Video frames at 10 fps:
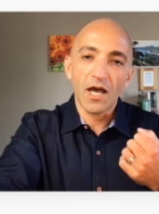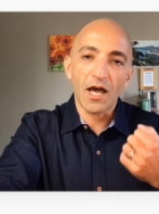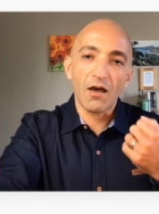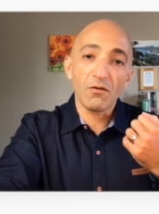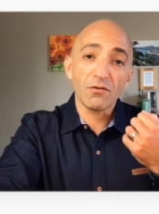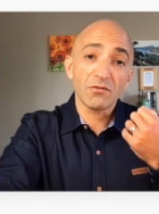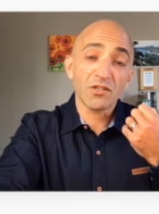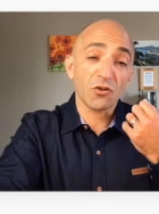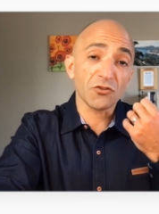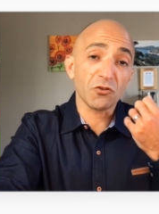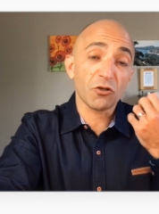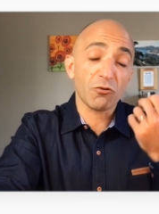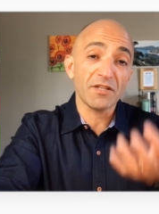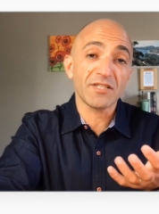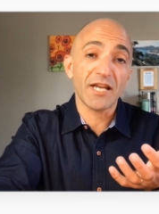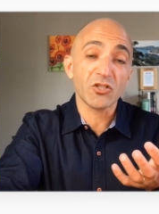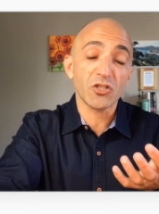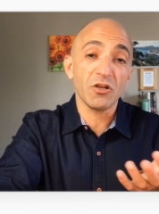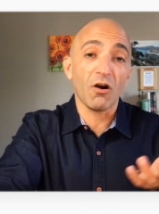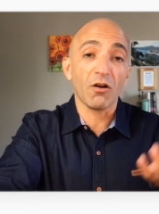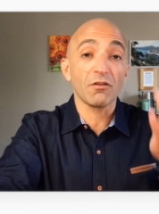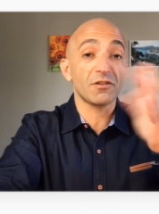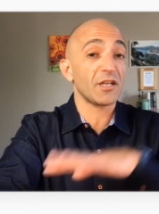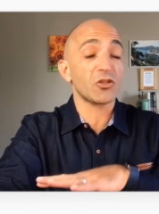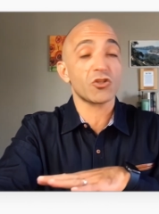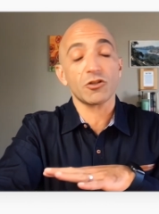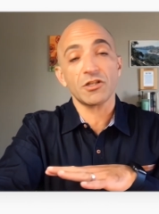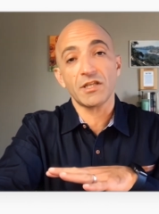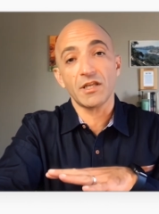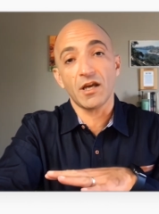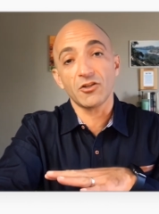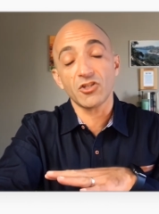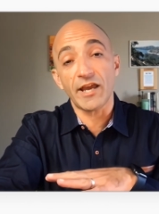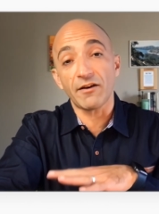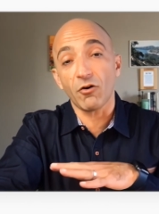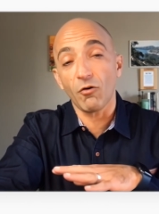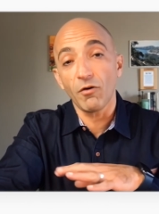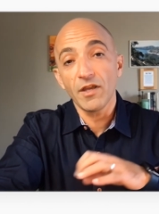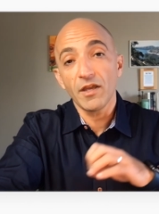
There's also a great session on our Data Journey channel